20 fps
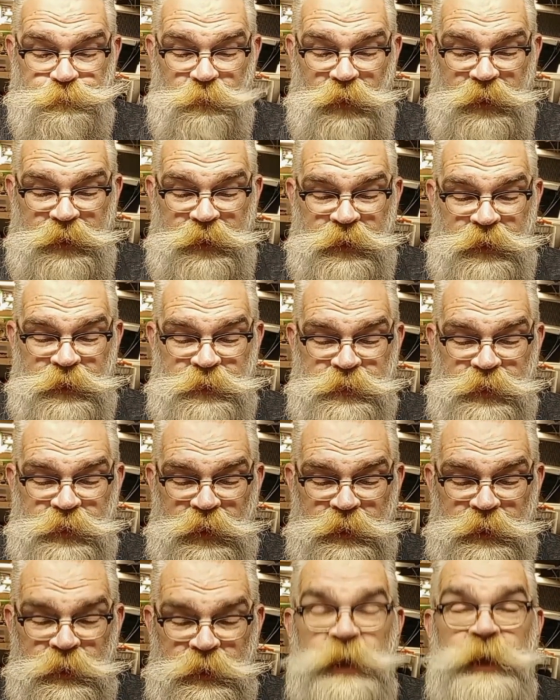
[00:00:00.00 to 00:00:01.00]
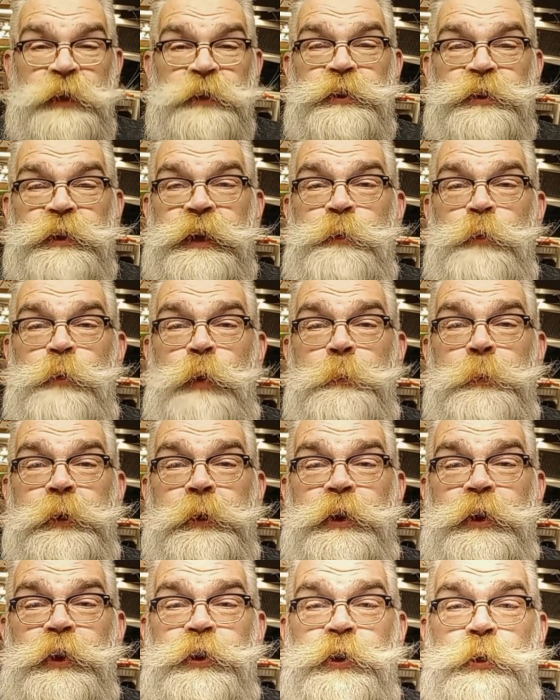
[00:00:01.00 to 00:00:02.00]
And uh, tonight, what we're going
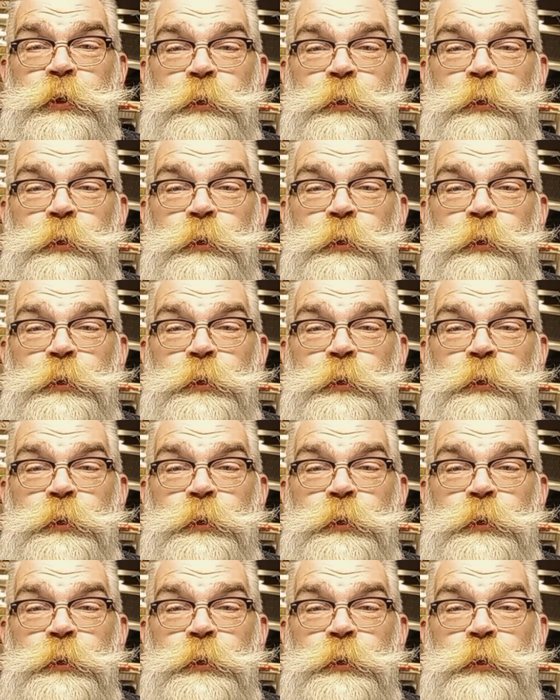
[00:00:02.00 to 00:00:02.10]
to do